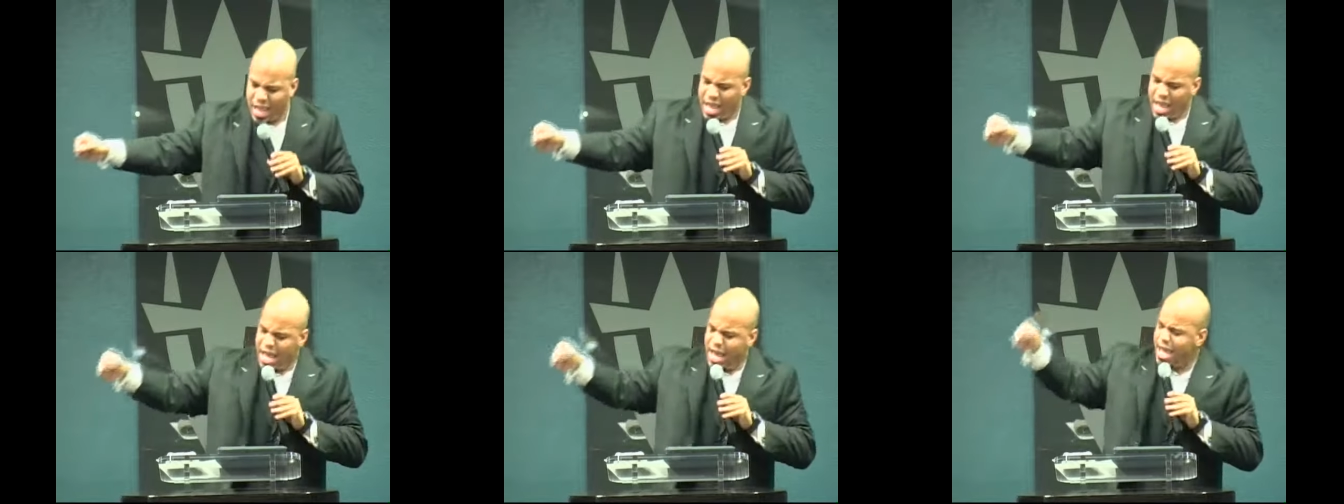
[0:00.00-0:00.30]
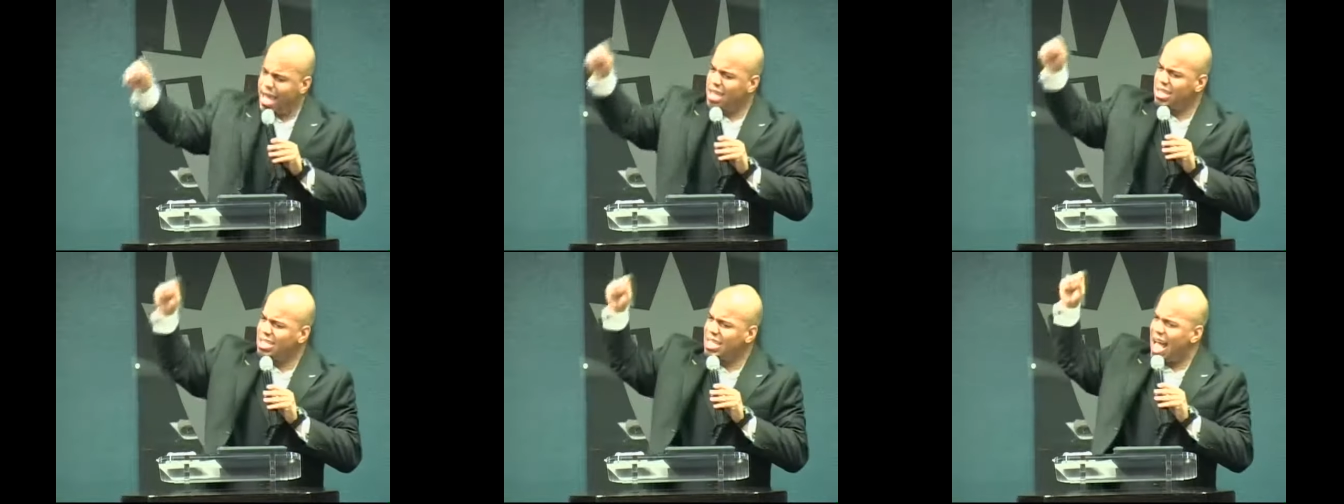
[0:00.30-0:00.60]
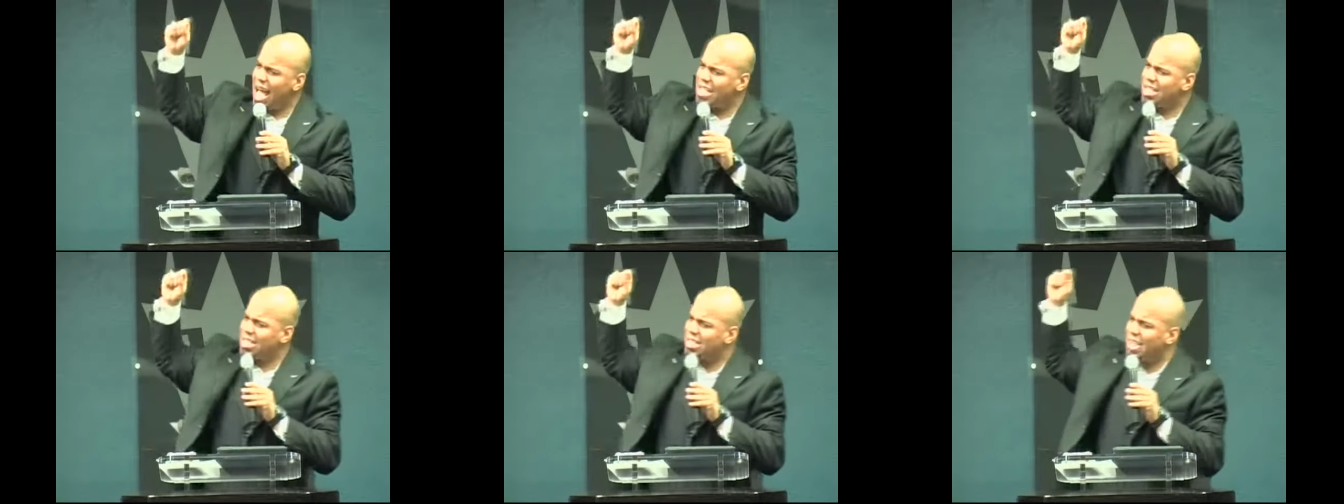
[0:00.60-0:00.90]
He's
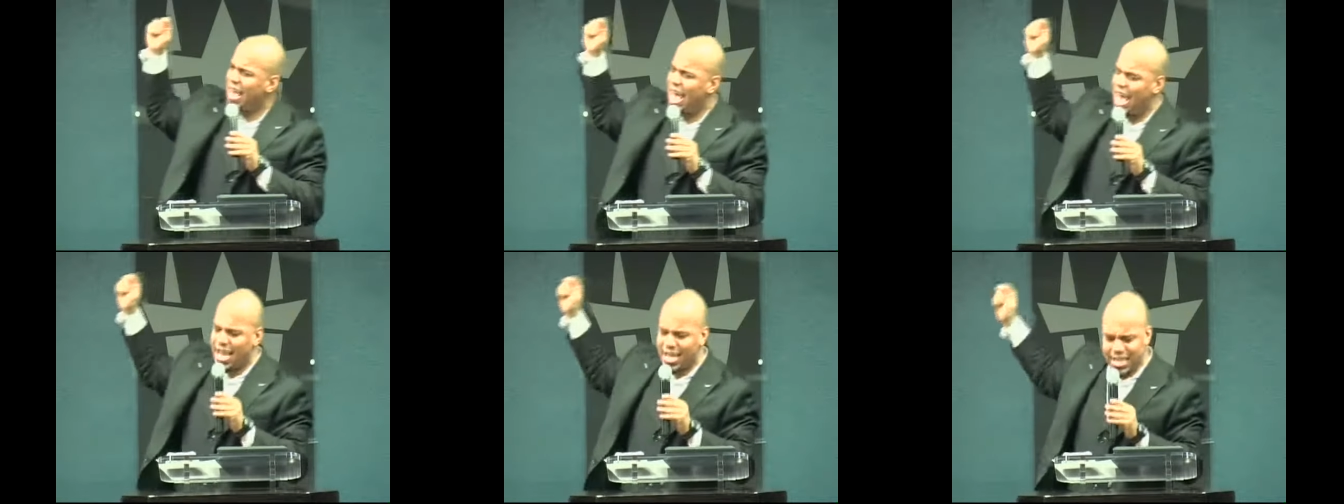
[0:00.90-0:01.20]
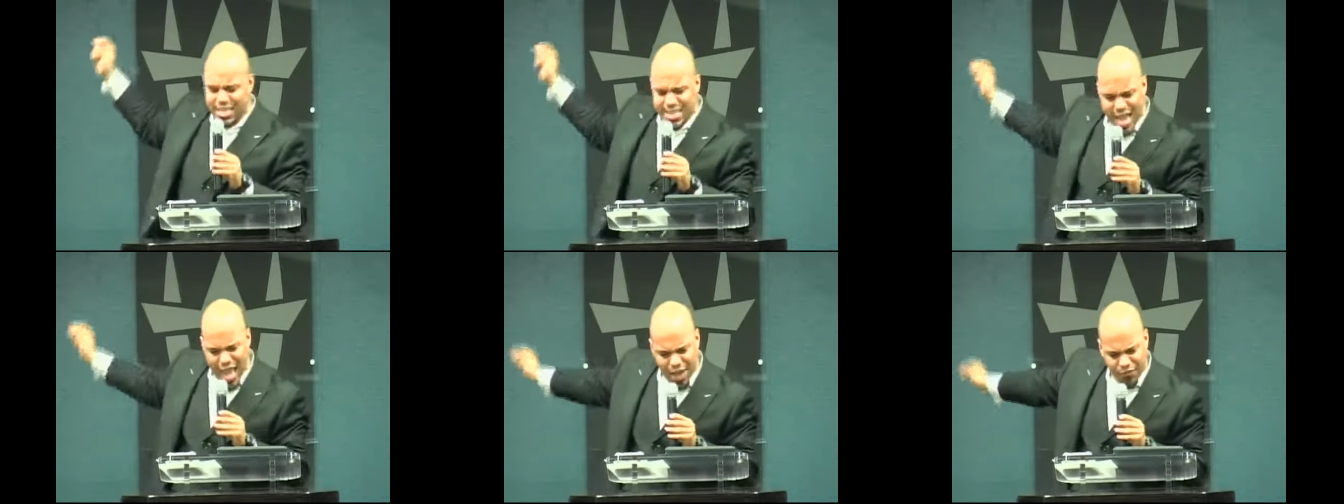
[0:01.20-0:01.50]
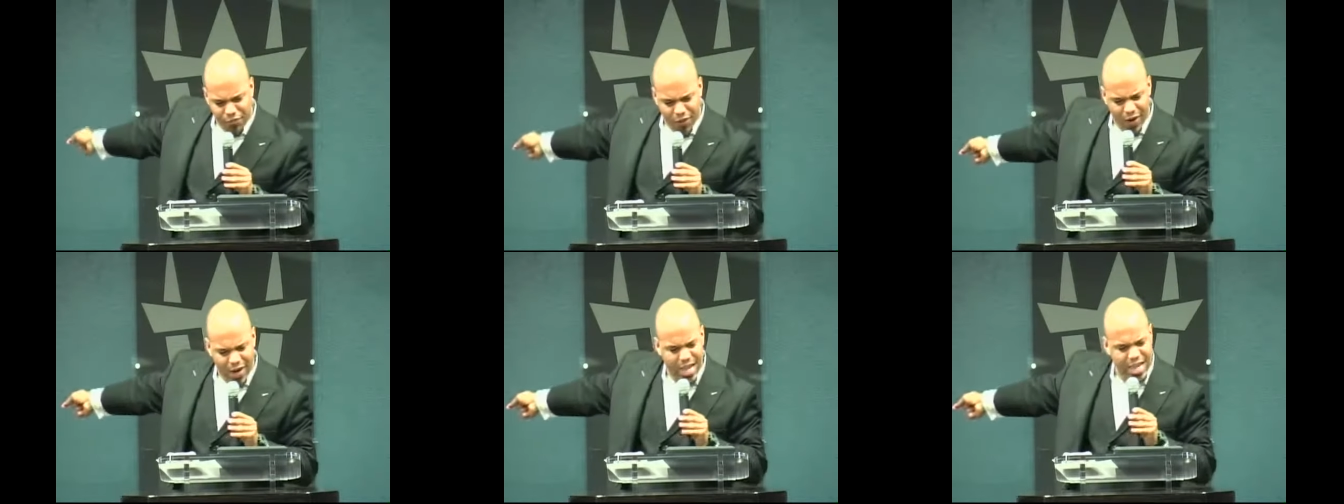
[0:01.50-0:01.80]
not saying
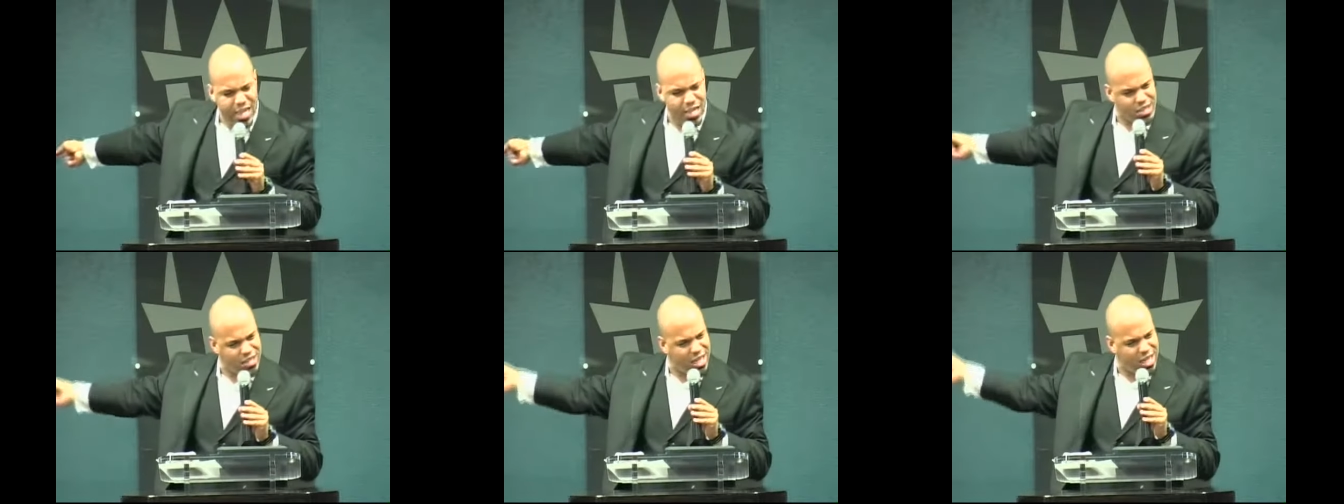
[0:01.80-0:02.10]
never. He's